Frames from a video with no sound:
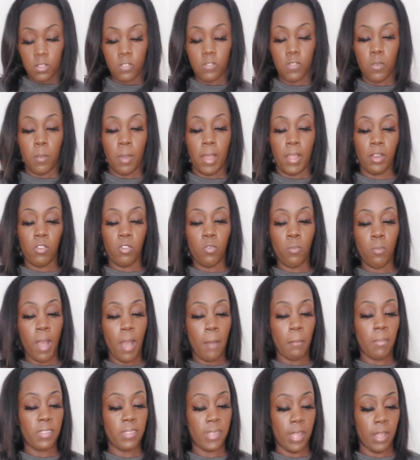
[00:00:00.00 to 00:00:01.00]
It's for my new
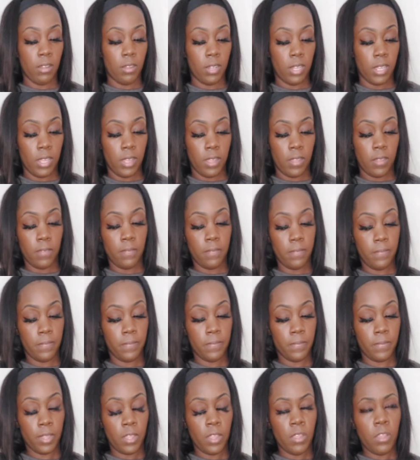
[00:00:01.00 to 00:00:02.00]
mamas out there.
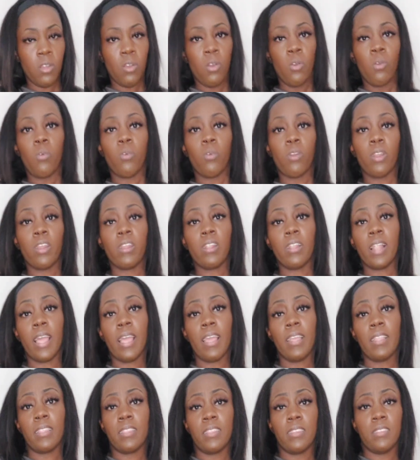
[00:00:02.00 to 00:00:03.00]
Or
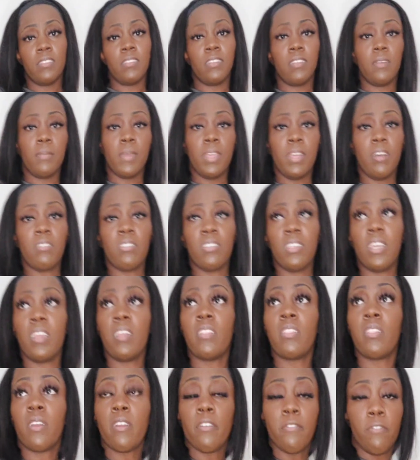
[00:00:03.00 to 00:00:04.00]
like this could be your
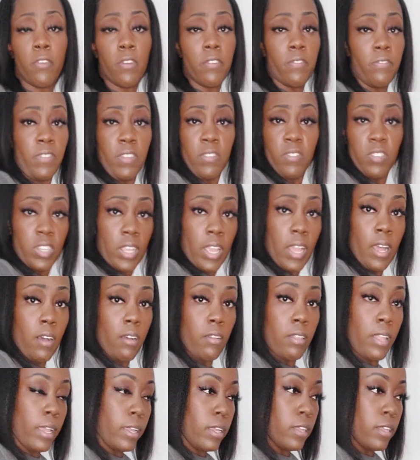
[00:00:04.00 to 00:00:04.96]
second, third, fourth, fifth child.